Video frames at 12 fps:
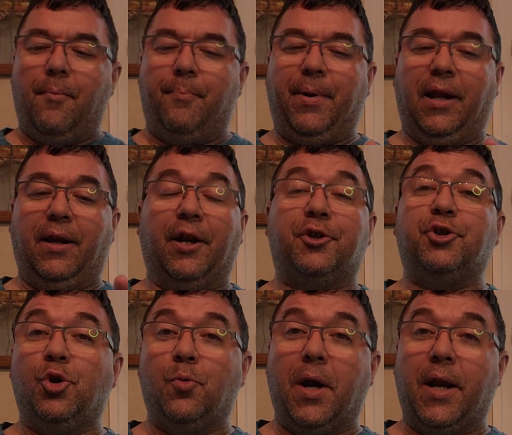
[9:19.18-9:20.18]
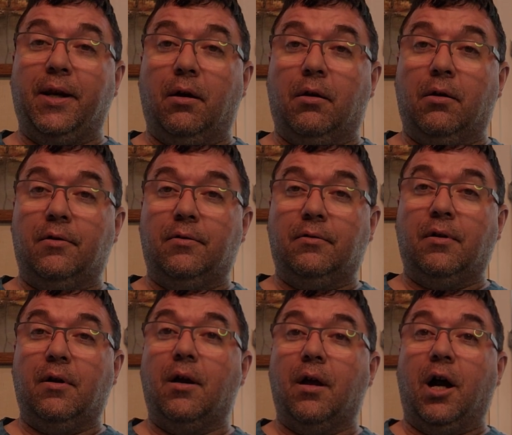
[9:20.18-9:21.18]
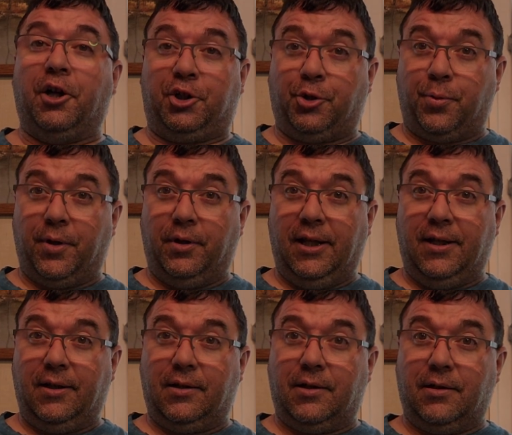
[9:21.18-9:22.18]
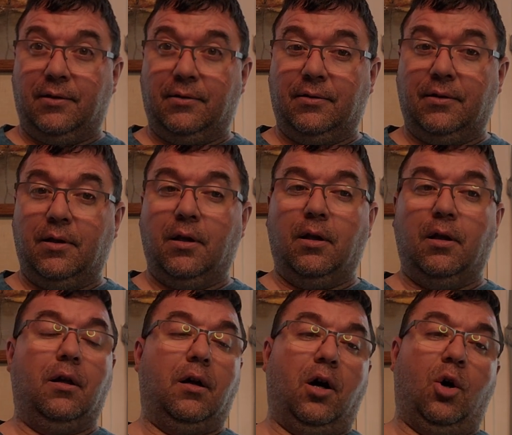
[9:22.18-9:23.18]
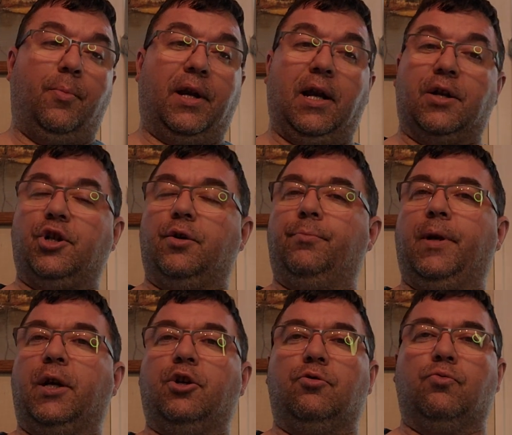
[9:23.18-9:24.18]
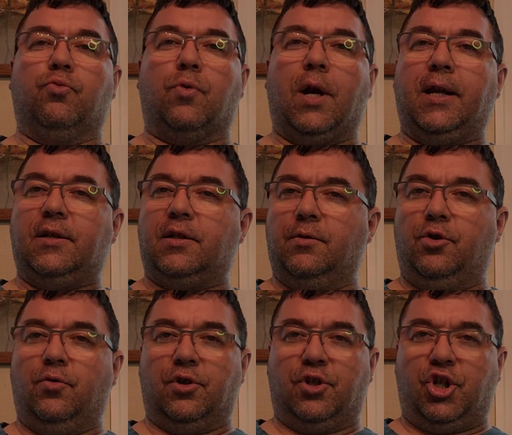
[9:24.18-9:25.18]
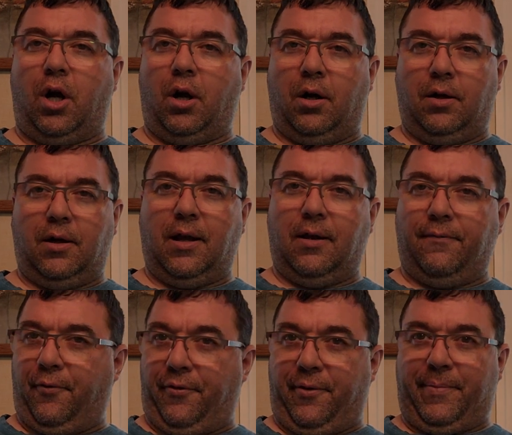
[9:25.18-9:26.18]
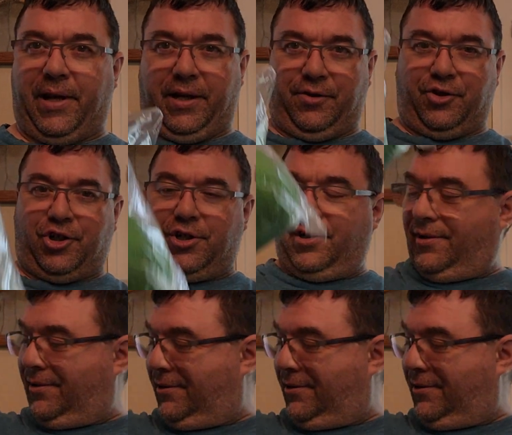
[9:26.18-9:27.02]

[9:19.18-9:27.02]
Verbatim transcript: Being a two-weight yarn, acrylic, oh my gosh, it would be great to do a shawl for the beach.